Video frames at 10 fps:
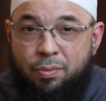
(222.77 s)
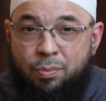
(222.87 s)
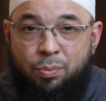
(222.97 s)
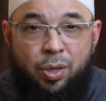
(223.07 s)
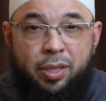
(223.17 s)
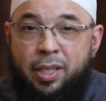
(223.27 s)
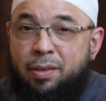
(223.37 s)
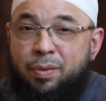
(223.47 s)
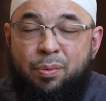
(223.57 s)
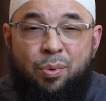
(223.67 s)
what
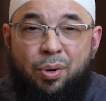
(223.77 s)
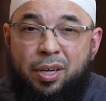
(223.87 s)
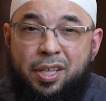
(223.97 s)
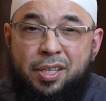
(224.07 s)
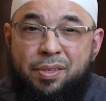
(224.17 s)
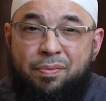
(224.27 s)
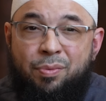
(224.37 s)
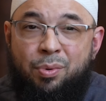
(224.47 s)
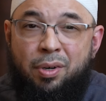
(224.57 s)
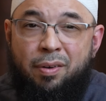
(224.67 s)
their reward is
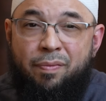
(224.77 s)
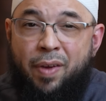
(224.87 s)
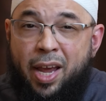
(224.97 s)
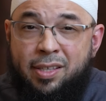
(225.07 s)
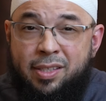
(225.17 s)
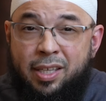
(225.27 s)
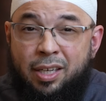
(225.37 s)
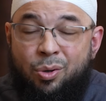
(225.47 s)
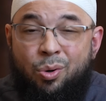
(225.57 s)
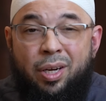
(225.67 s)
for
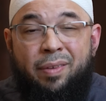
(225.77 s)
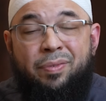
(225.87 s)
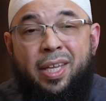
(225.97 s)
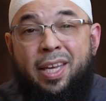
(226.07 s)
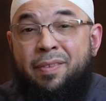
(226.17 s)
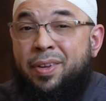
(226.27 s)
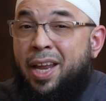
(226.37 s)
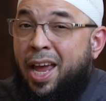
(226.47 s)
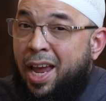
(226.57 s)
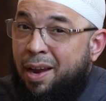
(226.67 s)
fasting, or if they even
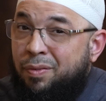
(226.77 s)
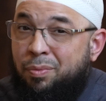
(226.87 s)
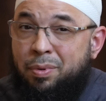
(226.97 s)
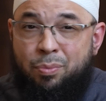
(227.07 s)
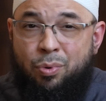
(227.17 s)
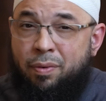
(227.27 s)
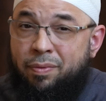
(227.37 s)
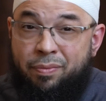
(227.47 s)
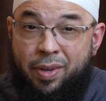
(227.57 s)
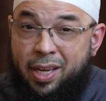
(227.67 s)
have a reward
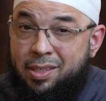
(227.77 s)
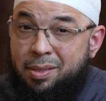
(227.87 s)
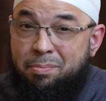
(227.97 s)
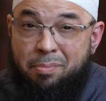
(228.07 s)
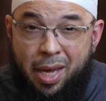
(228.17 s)
for fasting.